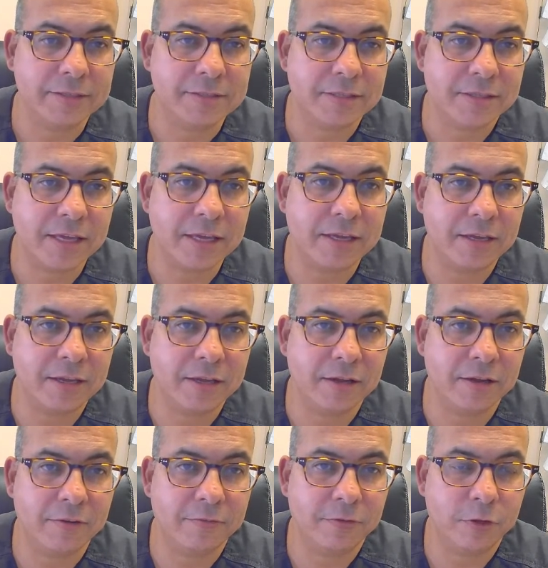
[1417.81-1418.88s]
is
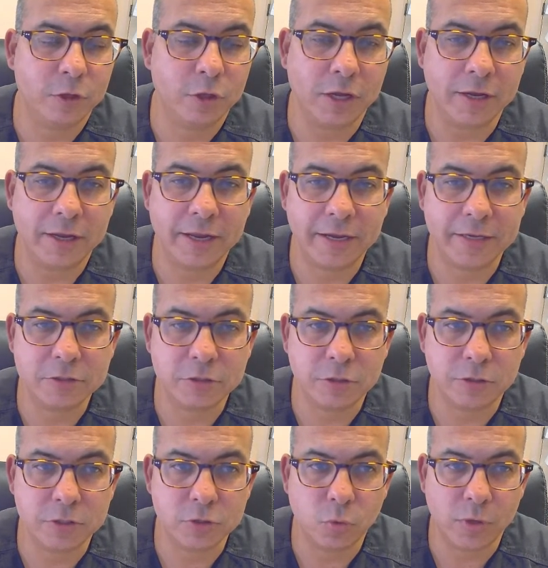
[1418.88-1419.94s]
thinking of lung
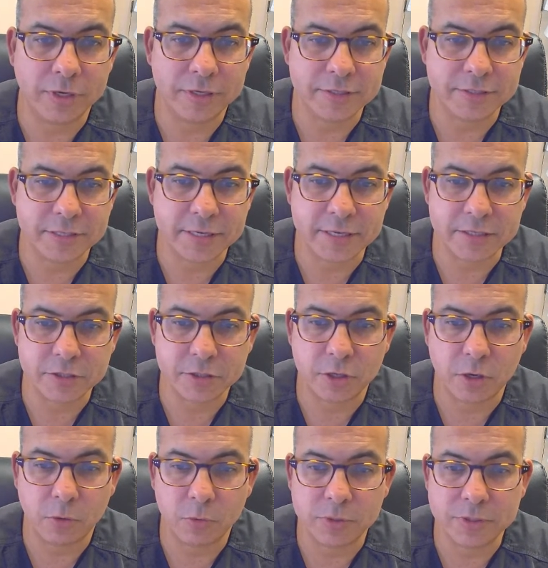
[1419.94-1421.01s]
cancer as one
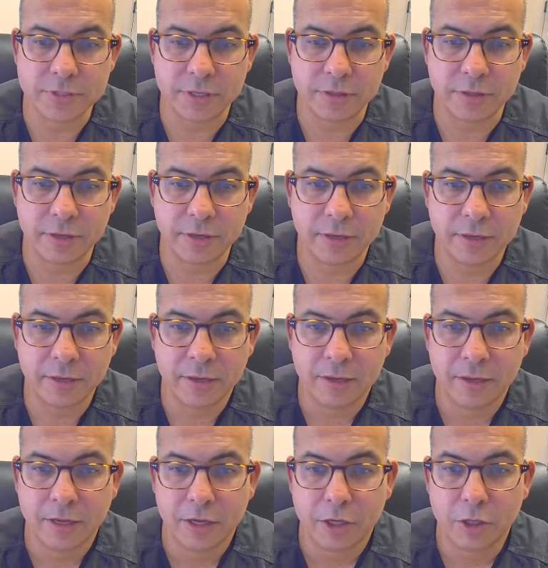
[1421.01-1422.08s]
disease. It was in the
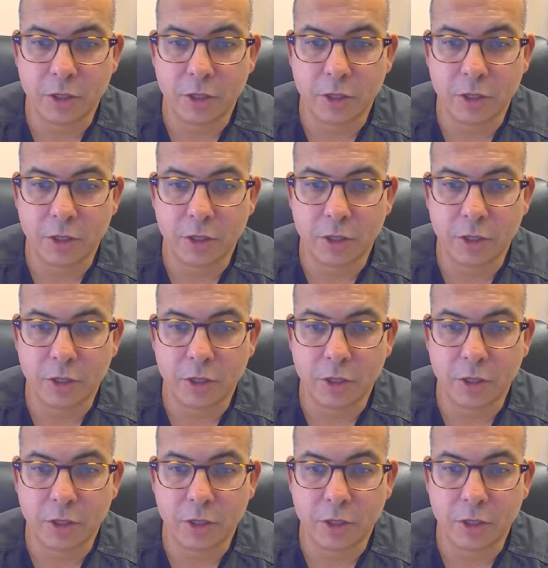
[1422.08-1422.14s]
